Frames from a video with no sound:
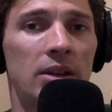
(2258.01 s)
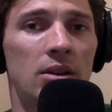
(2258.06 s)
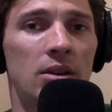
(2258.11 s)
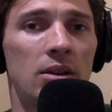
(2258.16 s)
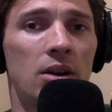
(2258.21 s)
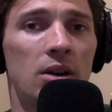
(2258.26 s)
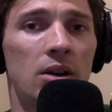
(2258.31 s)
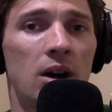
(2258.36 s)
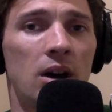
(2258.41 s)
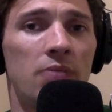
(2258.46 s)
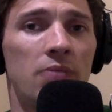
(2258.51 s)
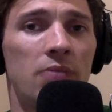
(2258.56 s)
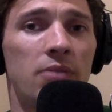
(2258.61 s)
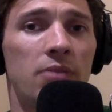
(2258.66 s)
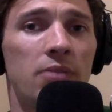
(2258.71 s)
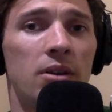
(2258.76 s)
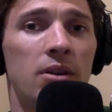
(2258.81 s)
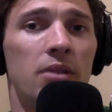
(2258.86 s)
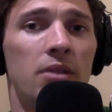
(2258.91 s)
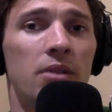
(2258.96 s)
off
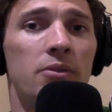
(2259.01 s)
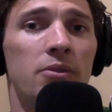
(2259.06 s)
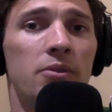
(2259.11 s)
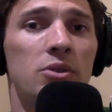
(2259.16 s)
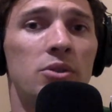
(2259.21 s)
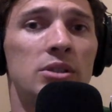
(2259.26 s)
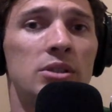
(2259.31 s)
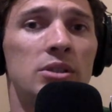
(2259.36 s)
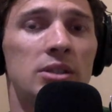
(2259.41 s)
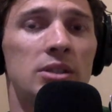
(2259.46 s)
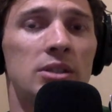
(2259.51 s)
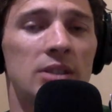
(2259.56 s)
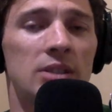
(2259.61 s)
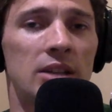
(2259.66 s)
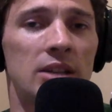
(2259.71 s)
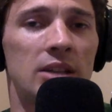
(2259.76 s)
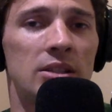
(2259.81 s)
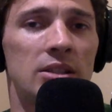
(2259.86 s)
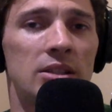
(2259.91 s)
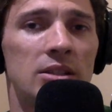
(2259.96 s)
of your
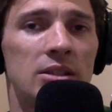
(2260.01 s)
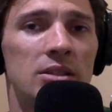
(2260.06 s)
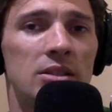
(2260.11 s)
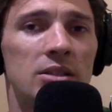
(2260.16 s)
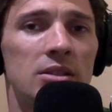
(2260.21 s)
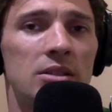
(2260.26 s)
successes,